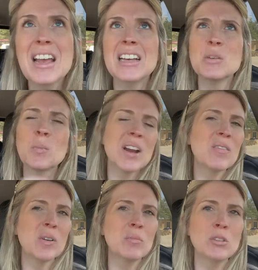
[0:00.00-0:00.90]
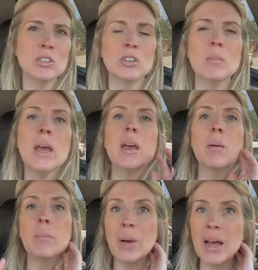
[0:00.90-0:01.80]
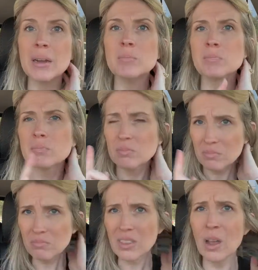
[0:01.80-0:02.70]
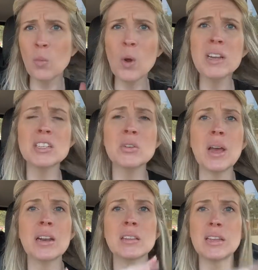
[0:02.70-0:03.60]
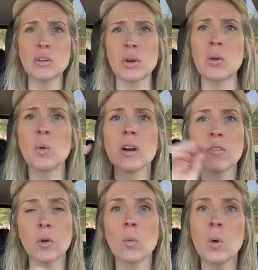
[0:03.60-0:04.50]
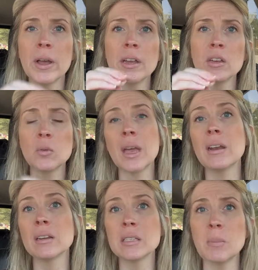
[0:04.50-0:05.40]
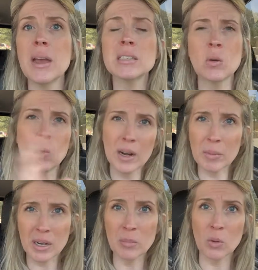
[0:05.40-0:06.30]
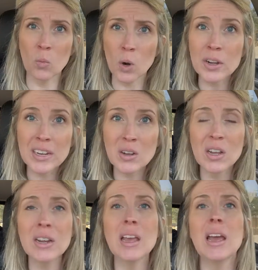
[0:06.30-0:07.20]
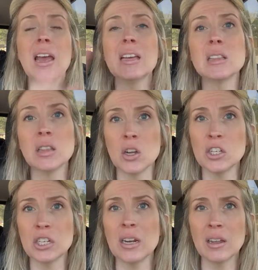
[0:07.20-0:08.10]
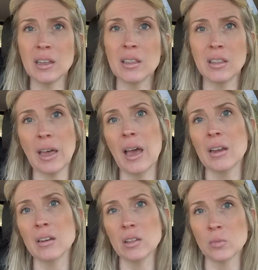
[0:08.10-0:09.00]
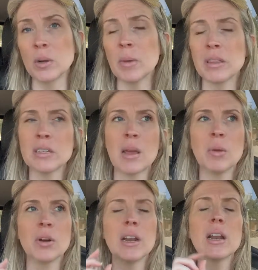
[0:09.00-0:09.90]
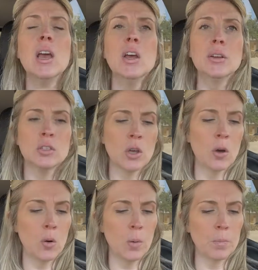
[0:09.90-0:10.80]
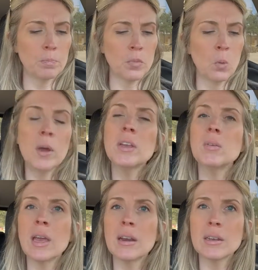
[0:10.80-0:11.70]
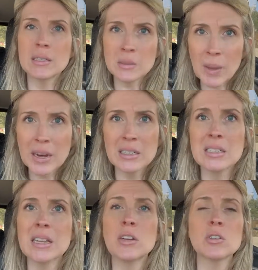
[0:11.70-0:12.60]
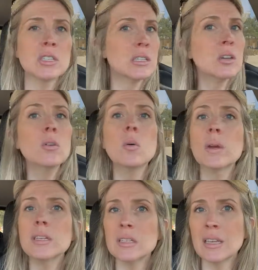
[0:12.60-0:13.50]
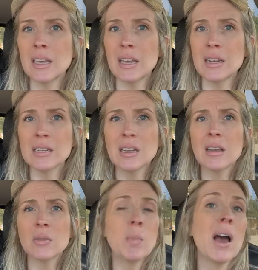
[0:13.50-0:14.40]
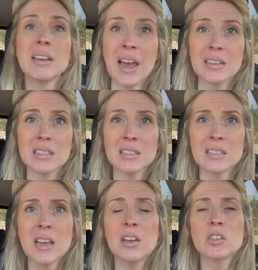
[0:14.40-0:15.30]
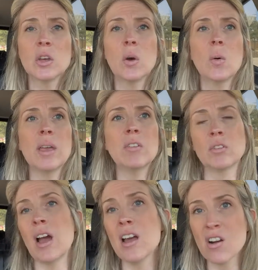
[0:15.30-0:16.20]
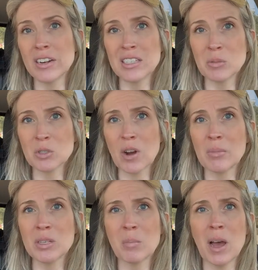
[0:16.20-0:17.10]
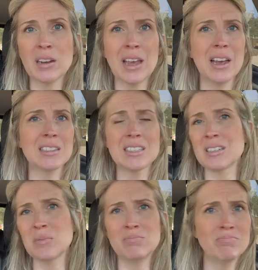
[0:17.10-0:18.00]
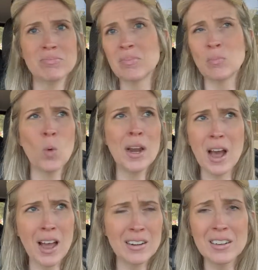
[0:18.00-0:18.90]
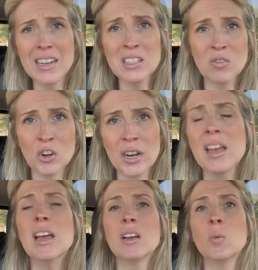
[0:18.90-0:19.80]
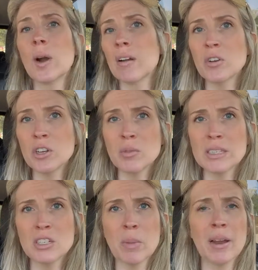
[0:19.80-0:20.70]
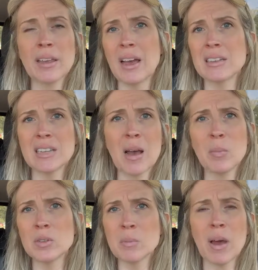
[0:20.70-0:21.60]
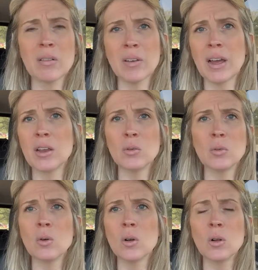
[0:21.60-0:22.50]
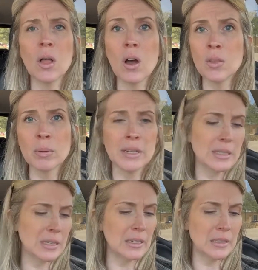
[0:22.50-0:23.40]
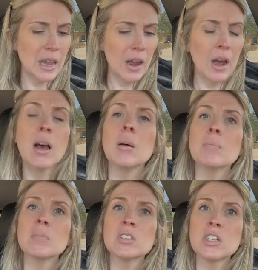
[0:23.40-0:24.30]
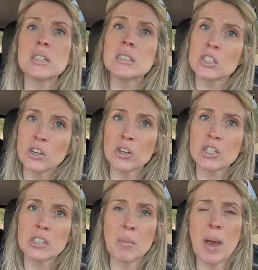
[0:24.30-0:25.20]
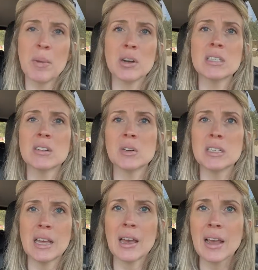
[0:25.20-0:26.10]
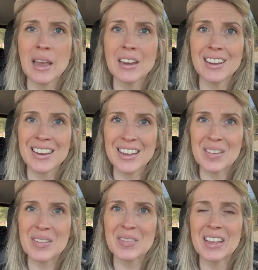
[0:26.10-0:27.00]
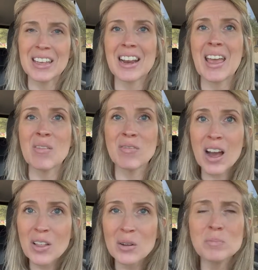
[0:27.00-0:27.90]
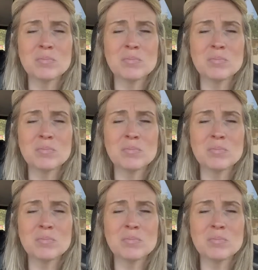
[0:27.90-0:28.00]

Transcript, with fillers: it's a break from YouTube, but I want to kind of lay the groundwork for what you can expect and what I'm going to be working on and launching in that three month time period. So what you can expect is that you're still going to get podcasts. So if you're not already subscribed to the podcast, why not? It's free. Wherever you listen to podcasts, Apple, Spotify, Google, all the places, um, just search the Pet Parenting Reset and give it a follow.